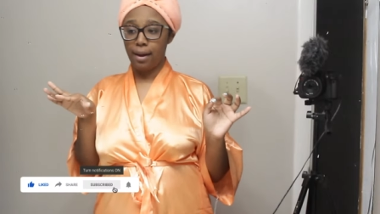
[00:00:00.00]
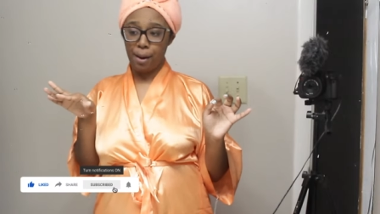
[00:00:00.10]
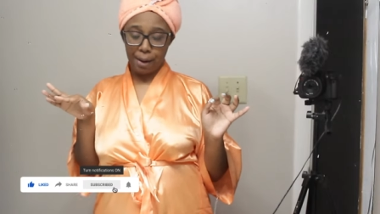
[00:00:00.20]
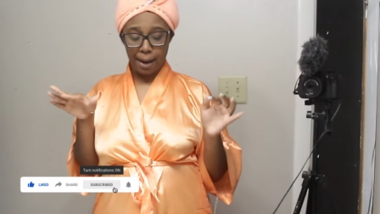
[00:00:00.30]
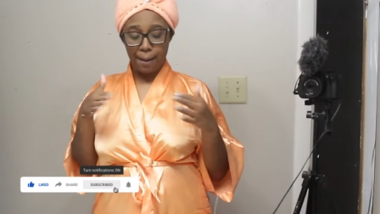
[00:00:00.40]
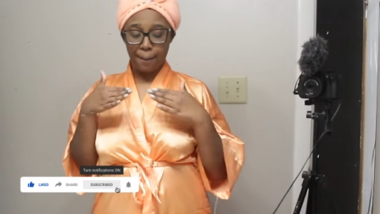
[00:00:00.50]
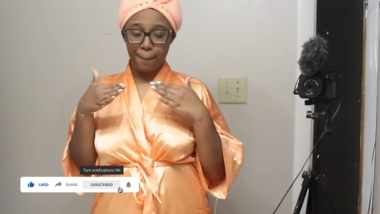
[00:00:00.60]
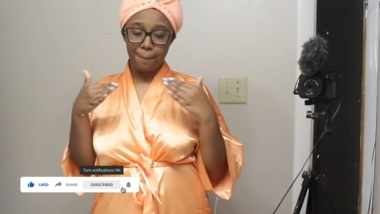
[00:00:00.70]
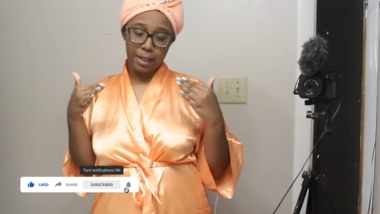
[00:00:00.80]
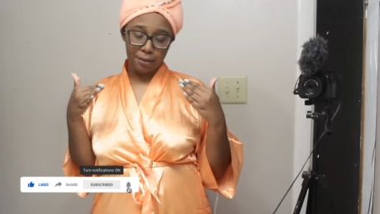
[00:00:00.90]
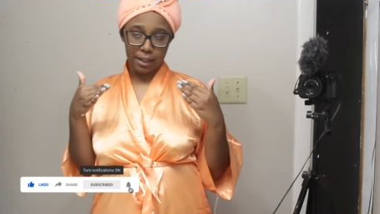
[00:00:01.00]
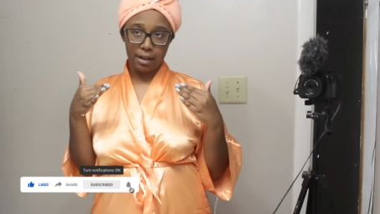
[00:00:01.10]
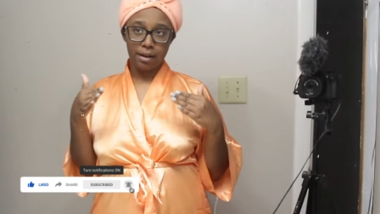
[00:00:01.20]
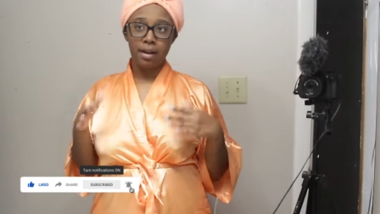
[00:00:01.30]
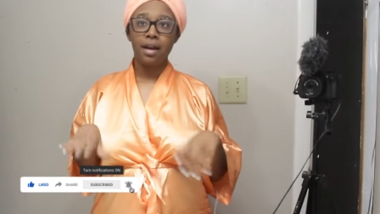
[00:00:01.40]
Okay?
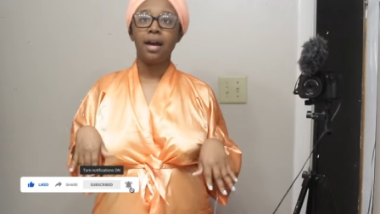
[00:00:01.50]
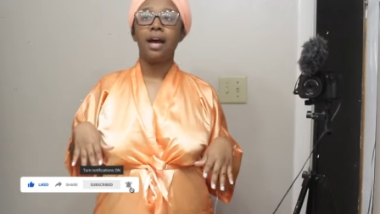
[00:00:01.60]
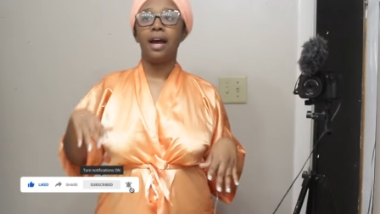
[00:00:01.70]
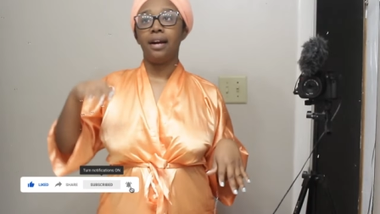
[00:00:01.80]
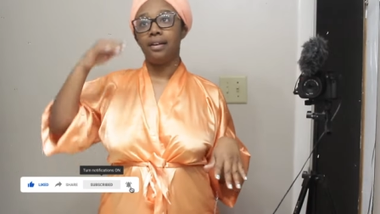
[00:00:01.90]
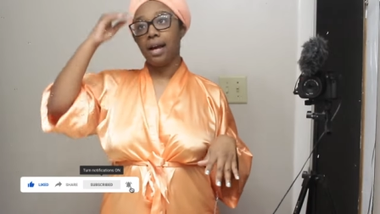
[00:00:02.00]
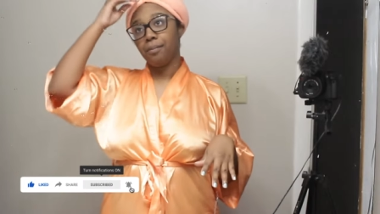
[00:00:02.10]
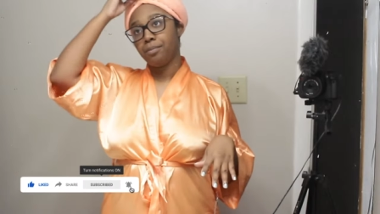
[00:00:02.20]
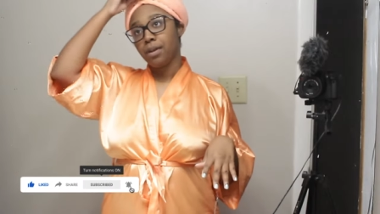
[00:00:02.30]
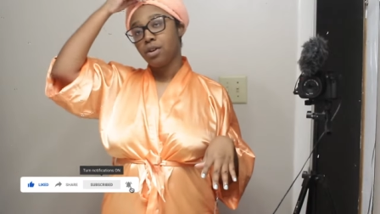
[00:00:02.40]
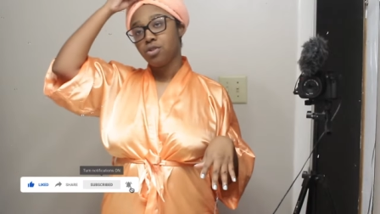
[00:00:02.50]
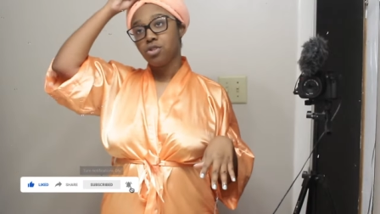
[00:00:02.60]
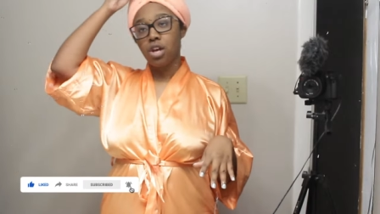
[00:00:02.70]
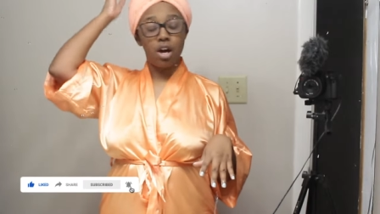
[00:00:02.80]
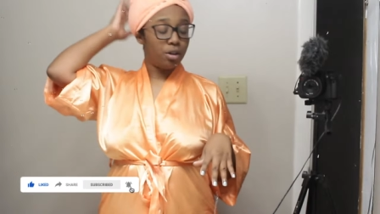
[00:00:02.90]
Period. And yeah.
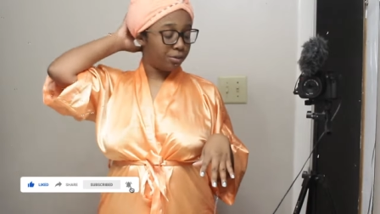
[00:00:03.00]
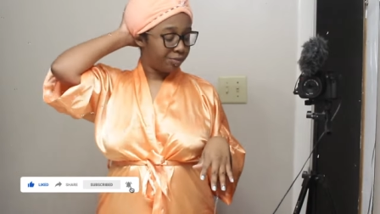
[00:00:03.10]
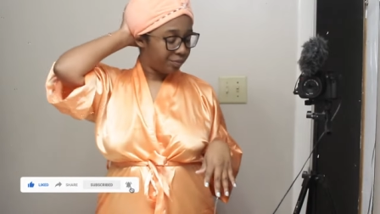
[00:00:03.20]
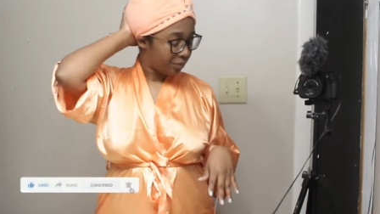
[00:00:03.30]
So